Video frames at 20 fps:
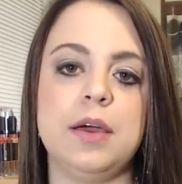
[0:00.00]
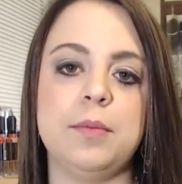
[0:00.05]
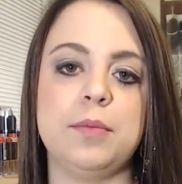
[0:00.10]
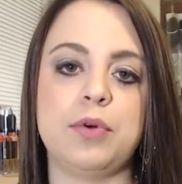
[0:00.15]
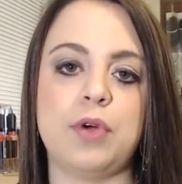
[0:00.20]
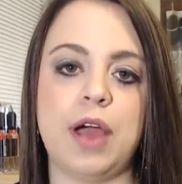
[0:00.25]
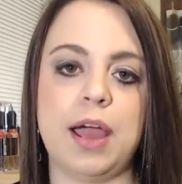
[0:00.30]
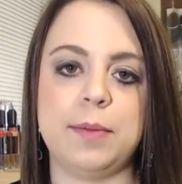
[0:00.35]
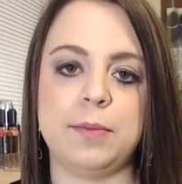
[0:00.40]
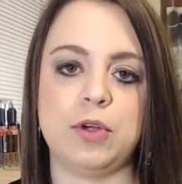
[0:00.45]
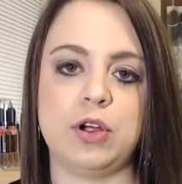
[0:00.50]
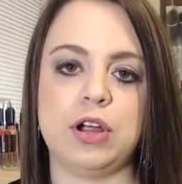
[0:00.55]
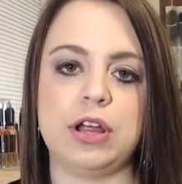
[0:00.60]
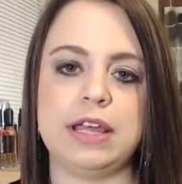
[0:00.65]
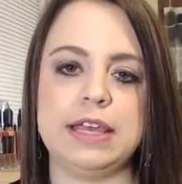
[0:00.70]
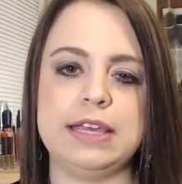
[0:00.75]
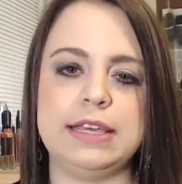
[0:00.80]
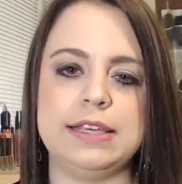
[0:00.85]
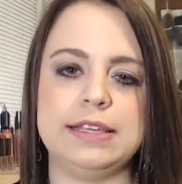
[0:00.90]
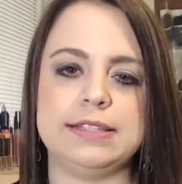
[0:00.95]
Primer
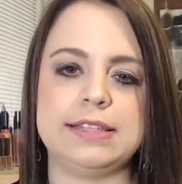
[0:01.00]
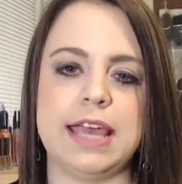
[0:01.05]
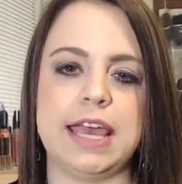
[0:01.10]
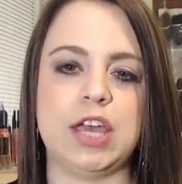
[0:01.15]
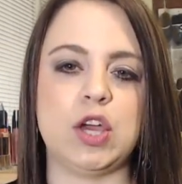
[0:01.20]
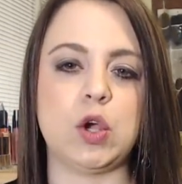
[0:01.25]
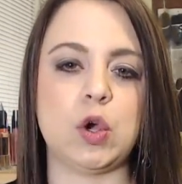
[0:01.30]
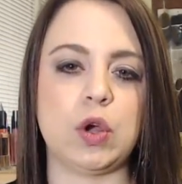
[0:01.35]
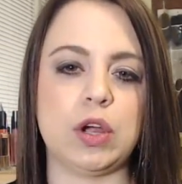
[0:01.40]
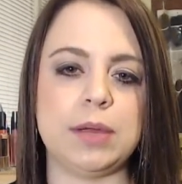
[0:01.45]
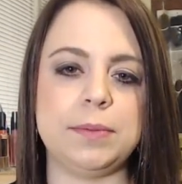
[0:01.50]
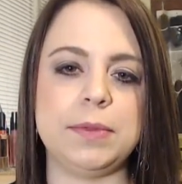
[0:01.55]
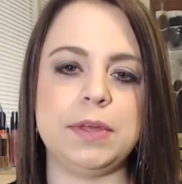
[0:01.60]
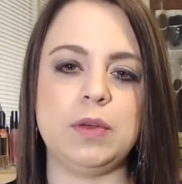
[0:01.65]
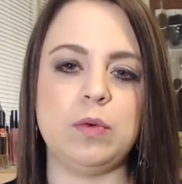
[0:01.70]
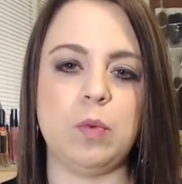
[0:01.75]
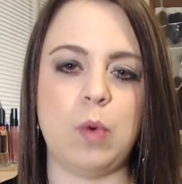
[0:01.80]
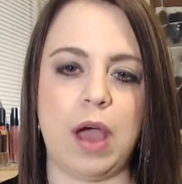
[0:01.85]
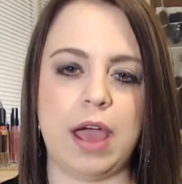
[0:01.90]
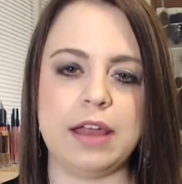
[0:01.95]
is a creamy
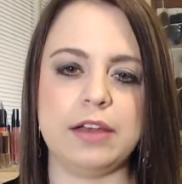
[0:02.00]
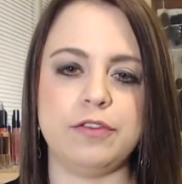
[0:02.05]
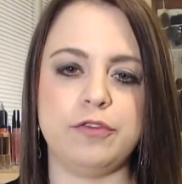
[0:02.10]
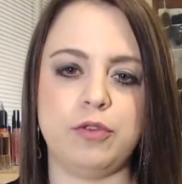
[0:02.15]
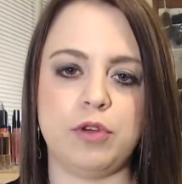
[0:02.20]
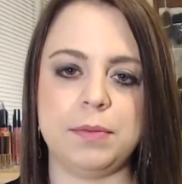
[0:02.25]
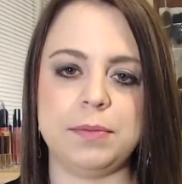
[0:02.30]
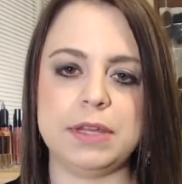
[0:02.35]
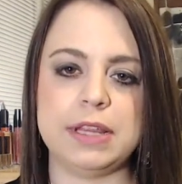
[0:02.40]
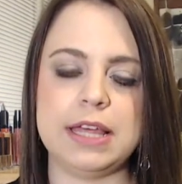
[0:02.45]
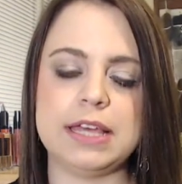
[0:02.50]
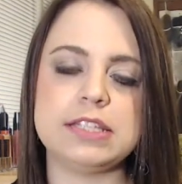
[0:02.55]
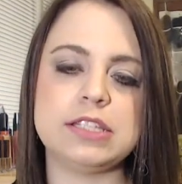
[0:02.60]
white formula,